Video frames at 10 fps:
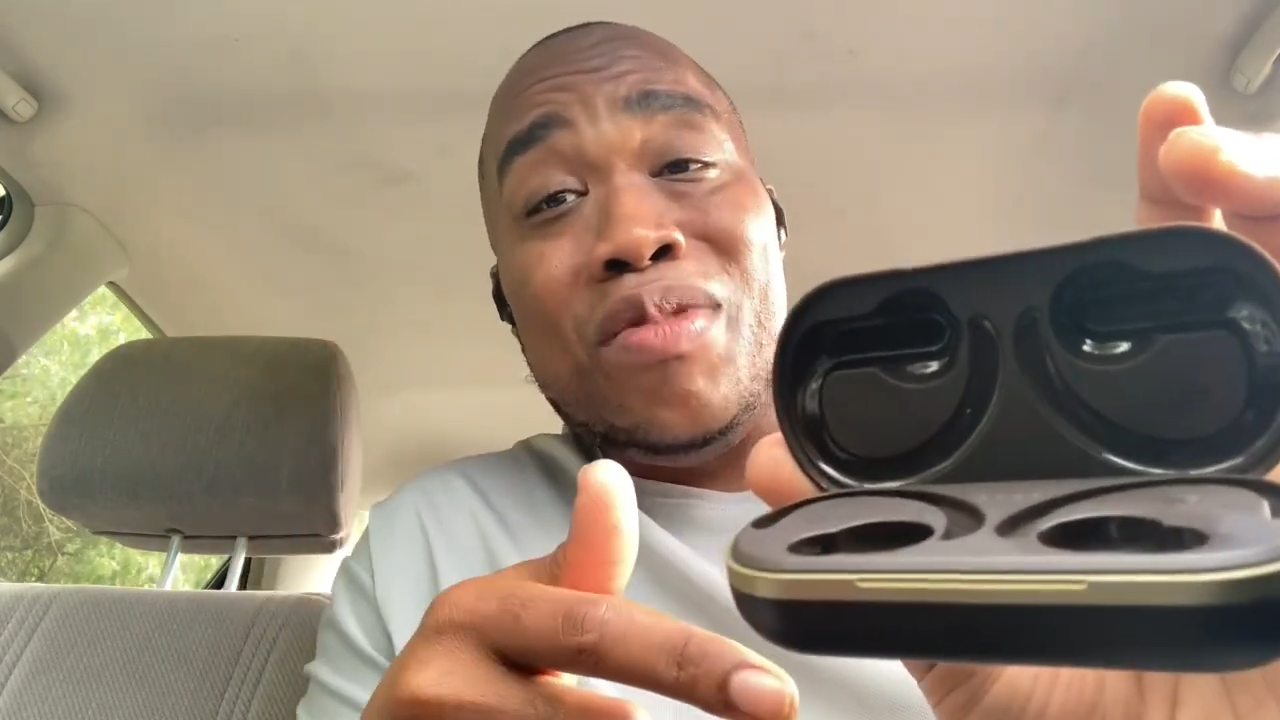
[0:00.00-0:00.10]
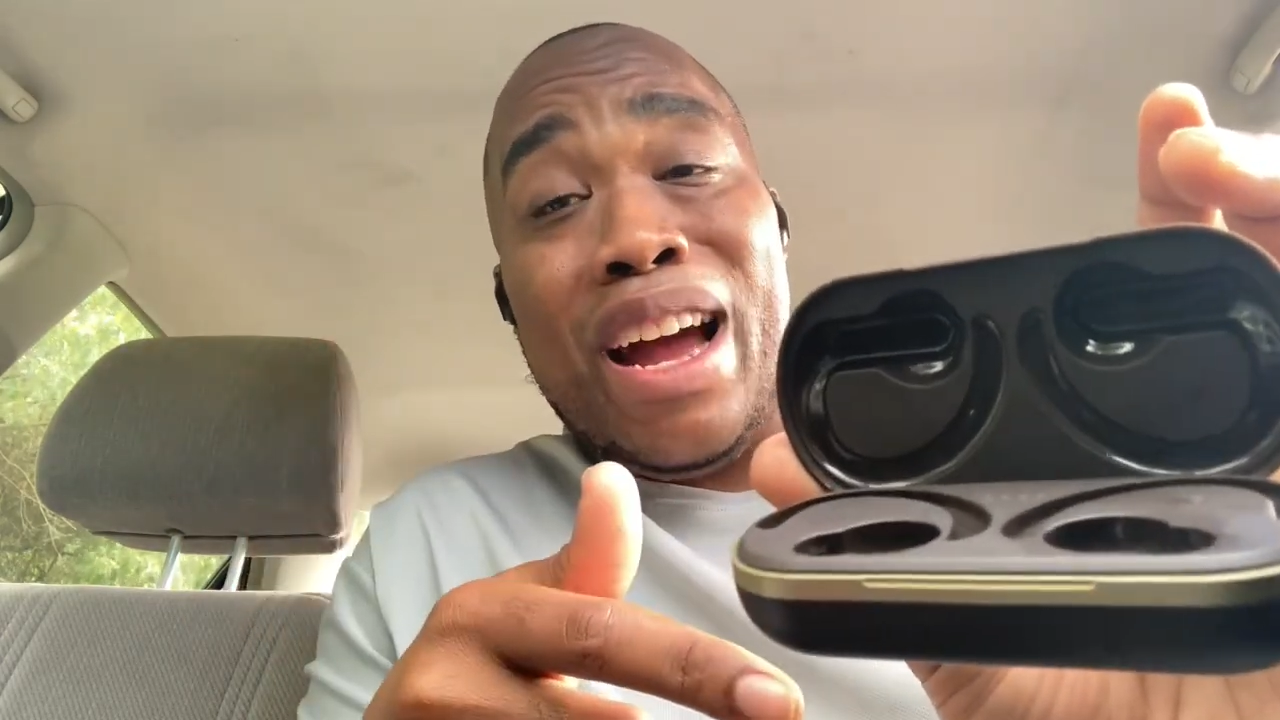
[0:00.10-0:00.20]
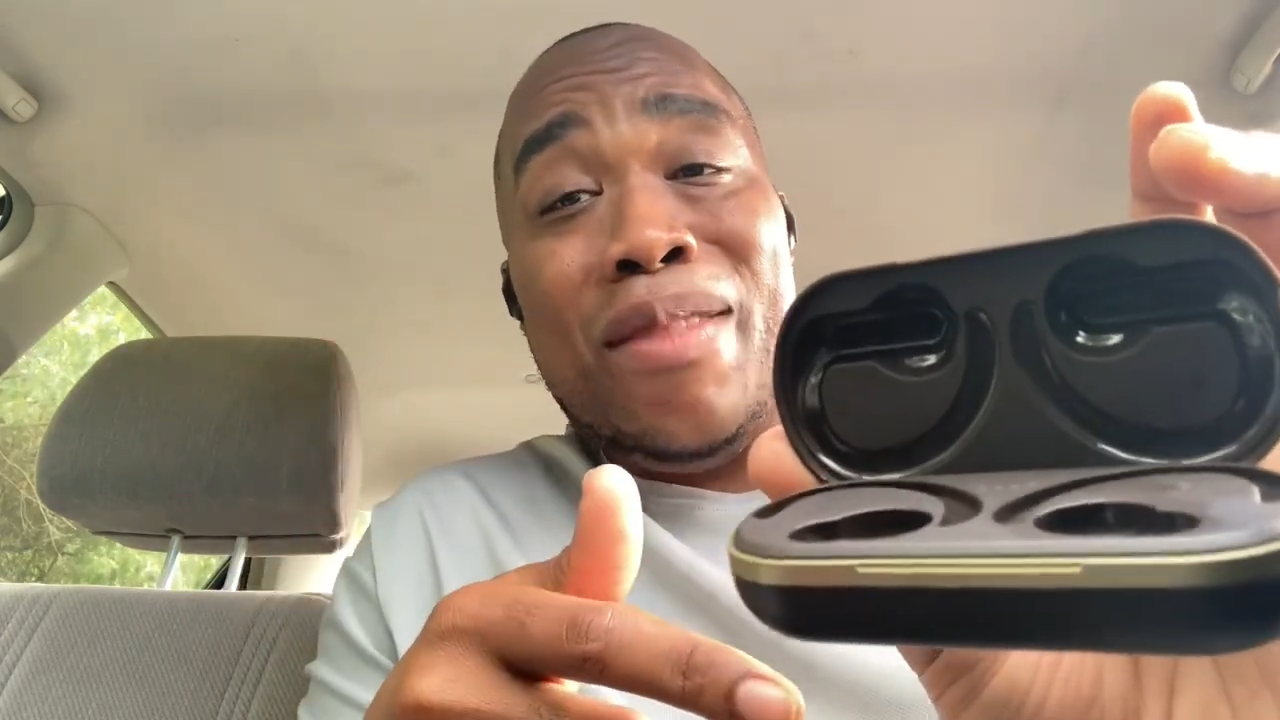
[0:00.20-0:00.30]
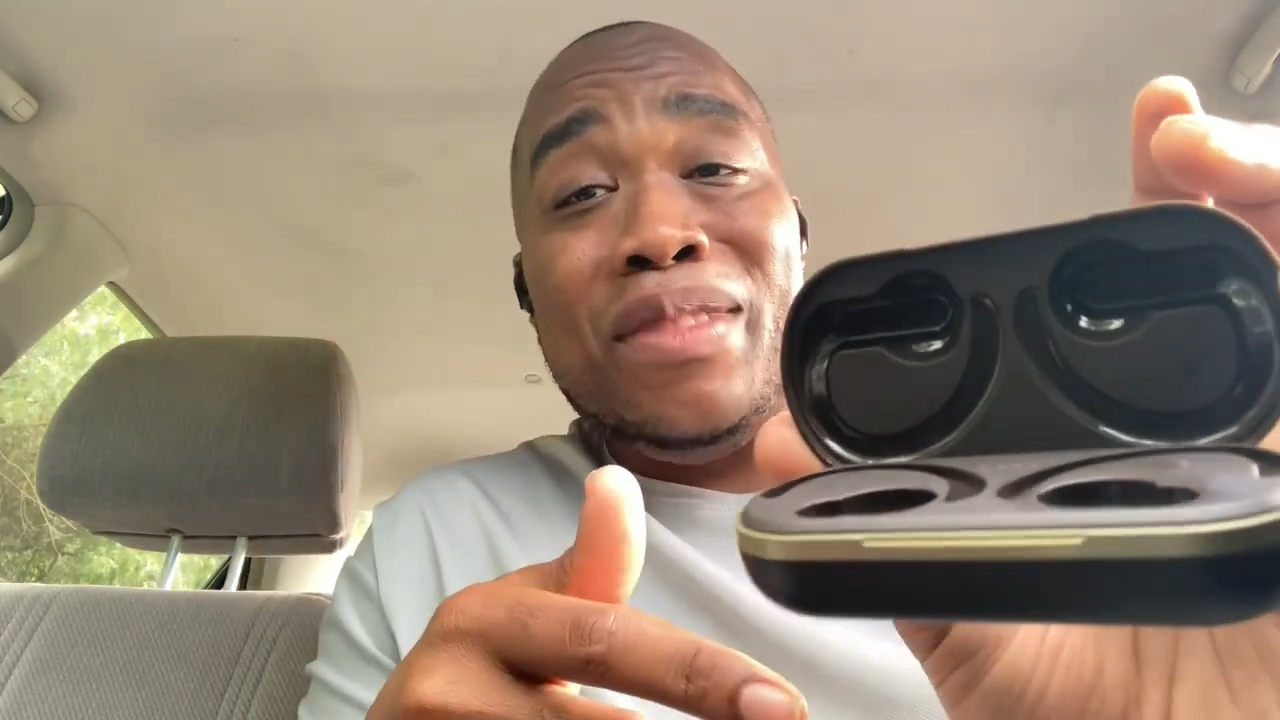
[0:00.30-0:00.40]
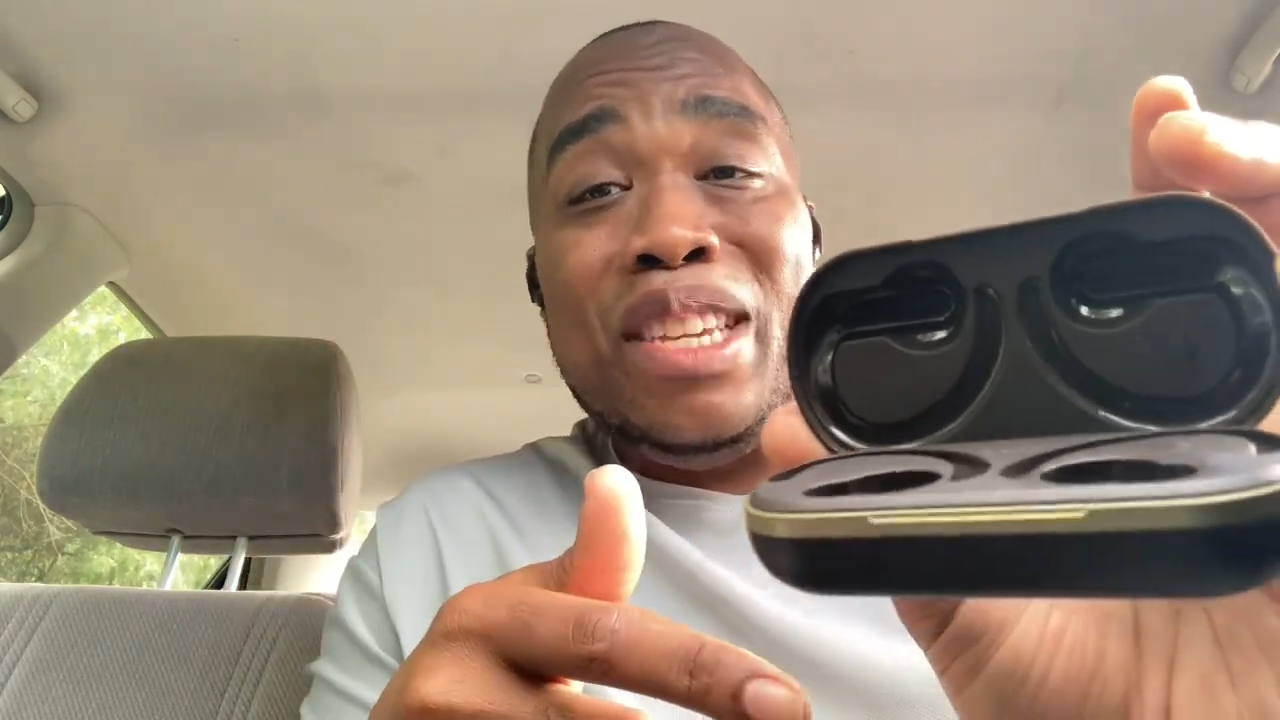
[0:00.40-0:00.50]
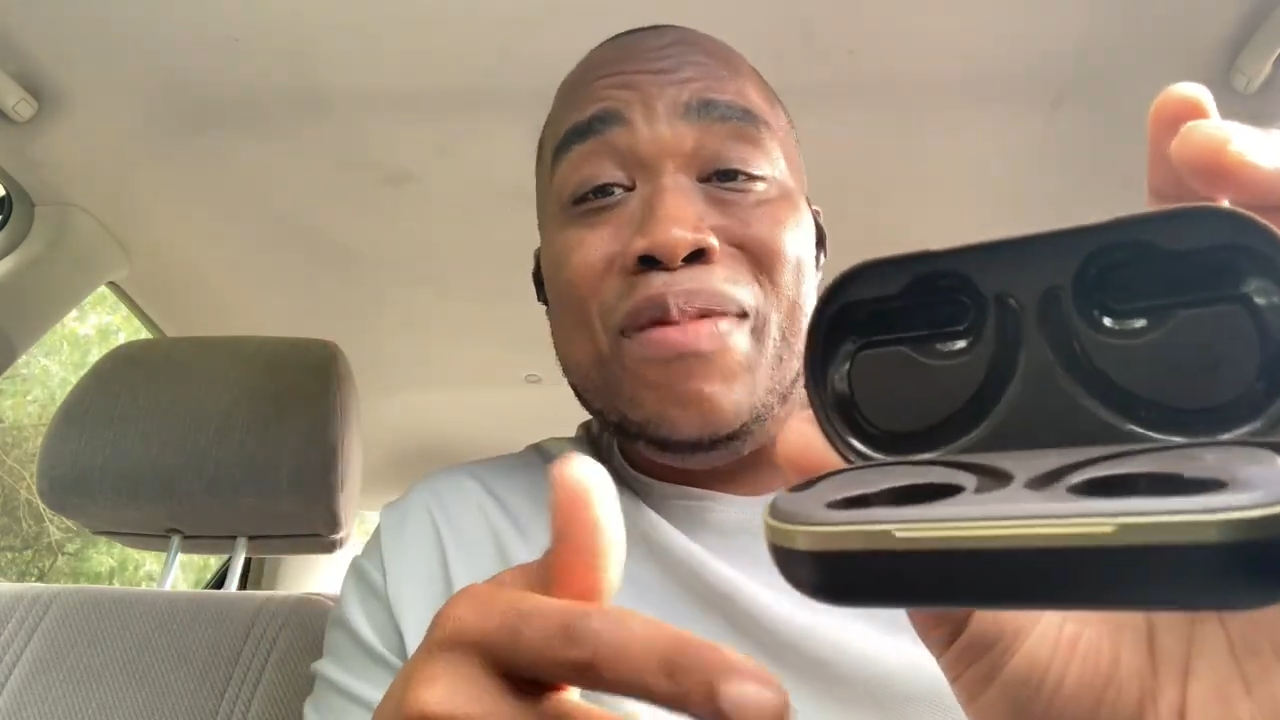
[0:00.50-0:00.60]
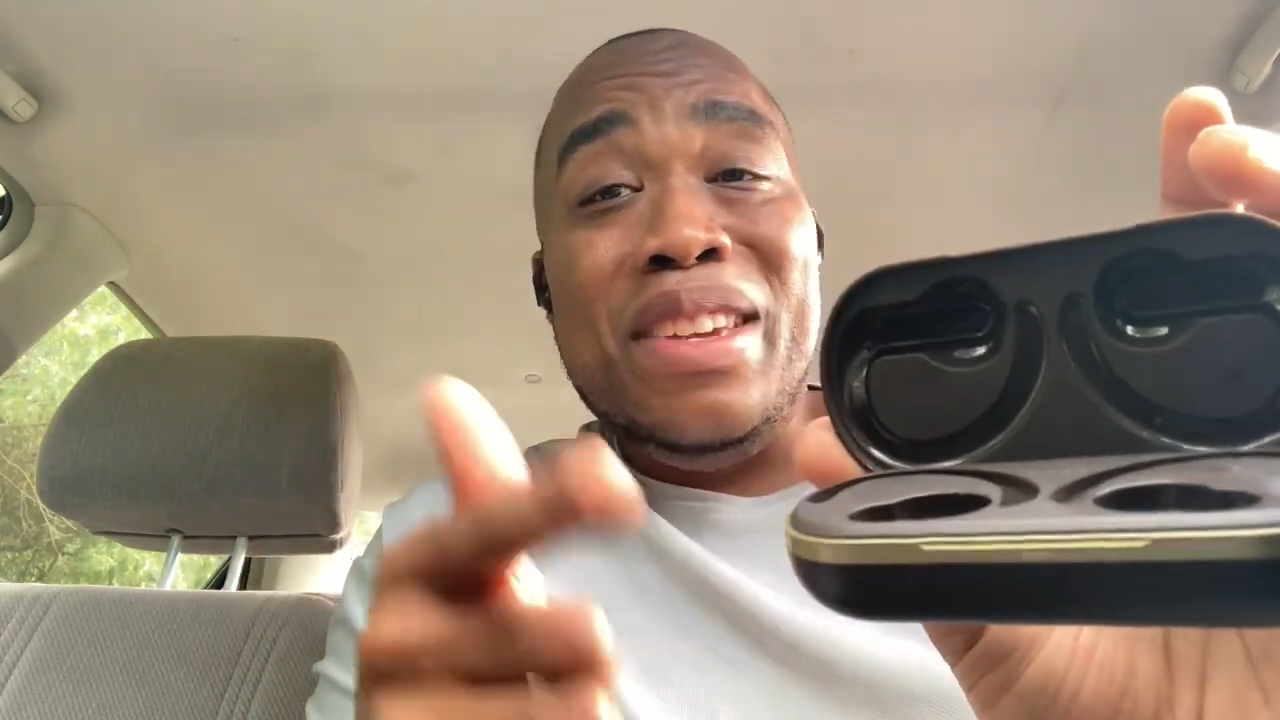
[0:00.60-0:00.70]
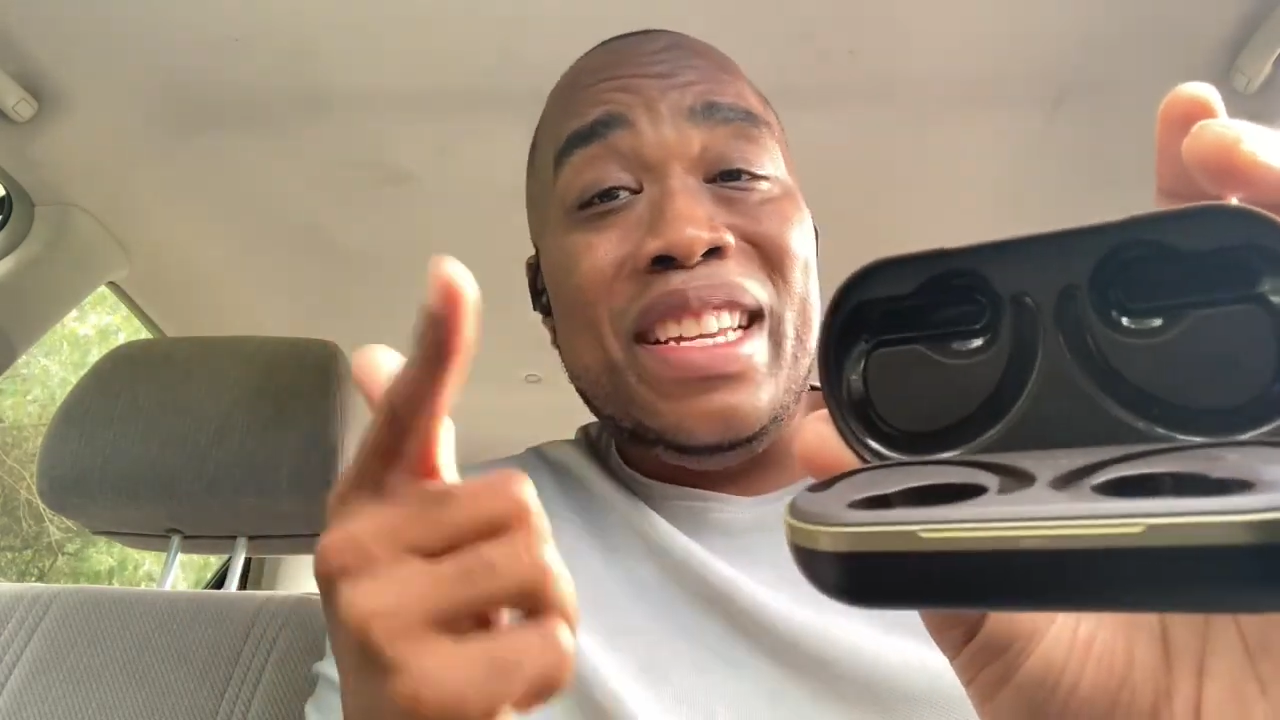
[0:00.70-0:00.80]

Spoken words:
Album TV.